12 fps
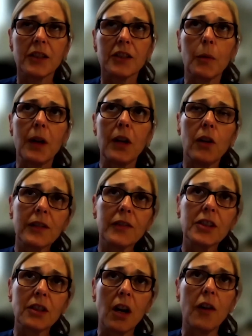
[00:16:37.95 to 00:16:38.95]
So a lot of
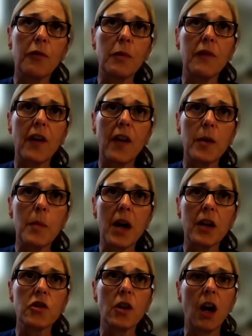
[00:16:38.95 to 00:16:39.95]
staff were very
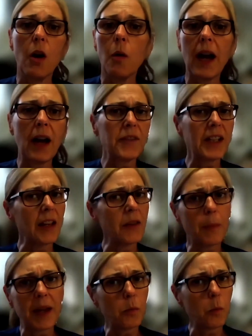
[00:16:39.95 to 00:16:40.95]
much, oh, I have to get
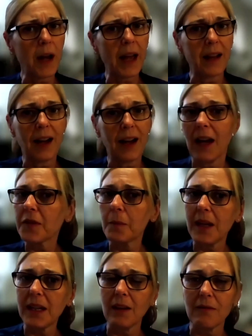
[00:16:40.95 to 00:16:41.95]
the bed wet, I have to
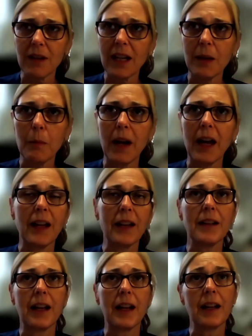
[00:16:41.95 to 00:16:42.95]
make it really wet,
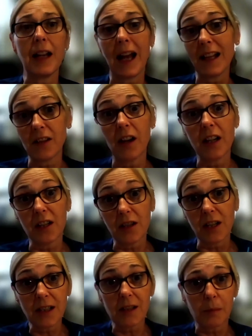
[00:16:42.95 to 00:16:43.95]
and as I
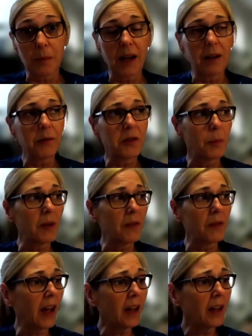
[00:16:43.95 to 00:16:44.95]
did as well, to be
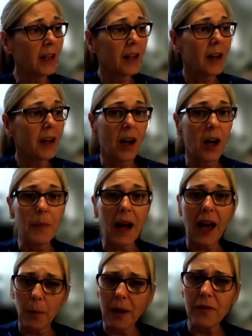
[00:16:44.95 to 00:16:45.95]
fair.
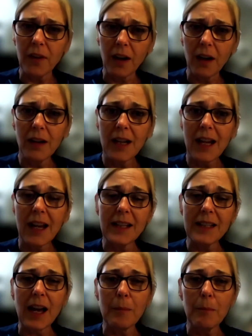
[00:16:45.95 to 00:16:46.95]
However,
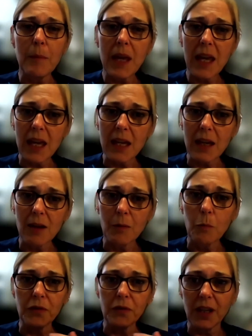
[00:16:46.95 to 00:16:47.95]
is that me
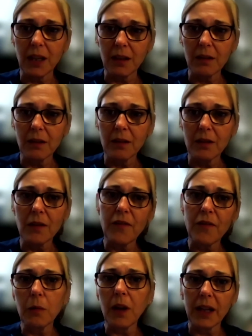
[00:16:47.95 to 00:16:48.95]
wanting to
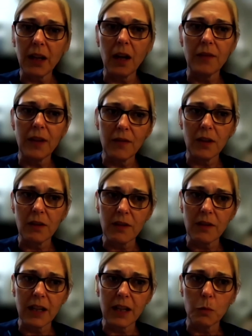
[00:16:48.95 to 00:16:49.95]
feel like I've given a
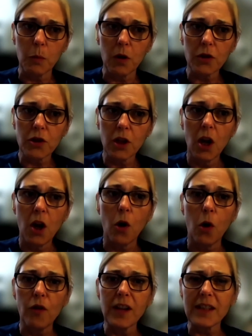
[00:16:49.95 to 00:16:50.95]
really good wash,
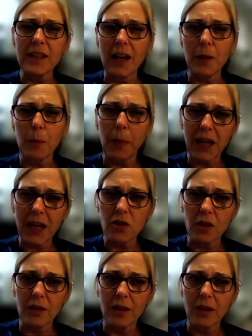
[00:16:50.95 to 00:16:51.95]
or is that the
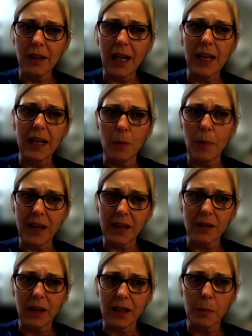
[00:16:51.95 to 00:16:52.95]
patient getting the
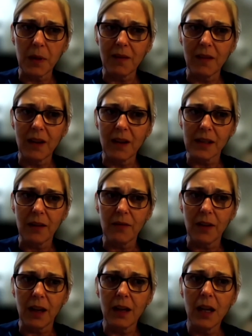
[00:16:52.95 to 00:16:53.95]
best experience out
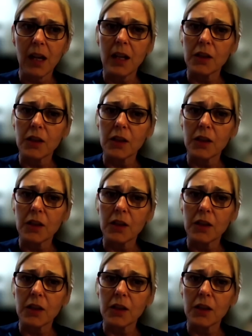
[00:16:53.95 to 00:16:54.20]
of it?